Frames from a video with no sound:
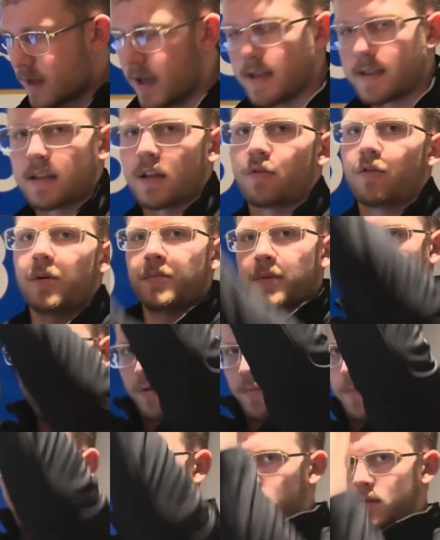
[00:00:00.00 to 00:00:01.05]
it's the grip that
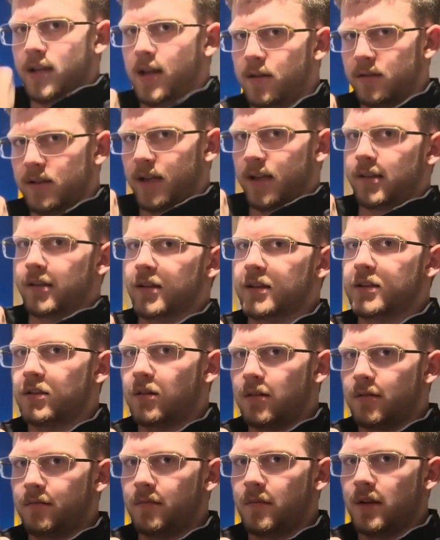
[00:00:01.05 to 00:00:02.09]
you pull down like this
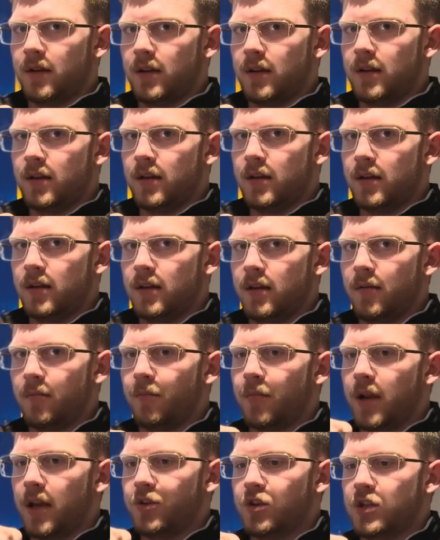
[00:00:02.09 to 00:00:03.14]
on,
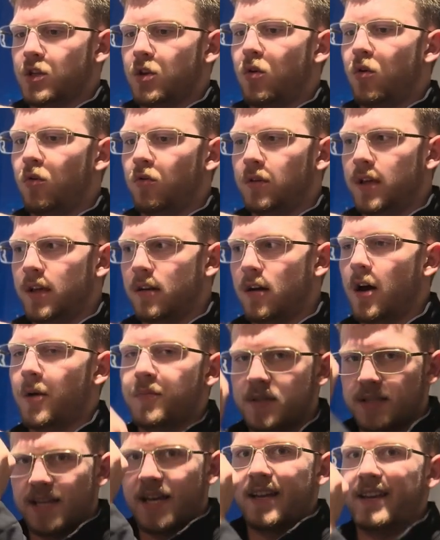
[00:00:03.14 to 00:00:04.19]
but I just hold it
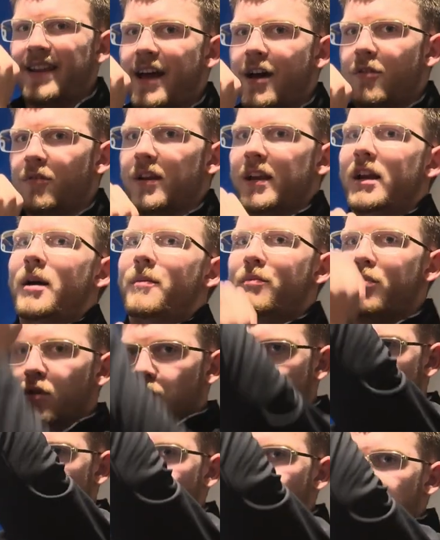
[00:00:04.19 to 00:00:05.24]
upside down and I
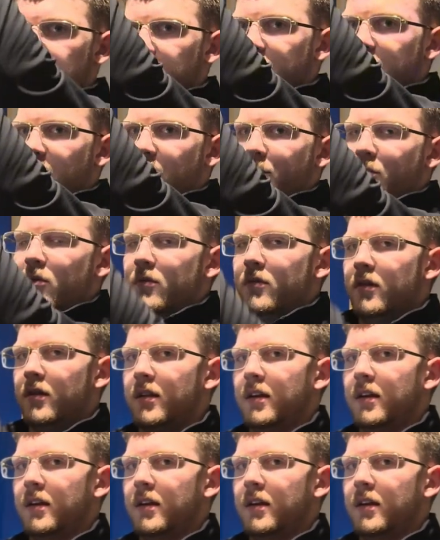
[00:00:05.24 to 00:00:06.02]
push up with a cable.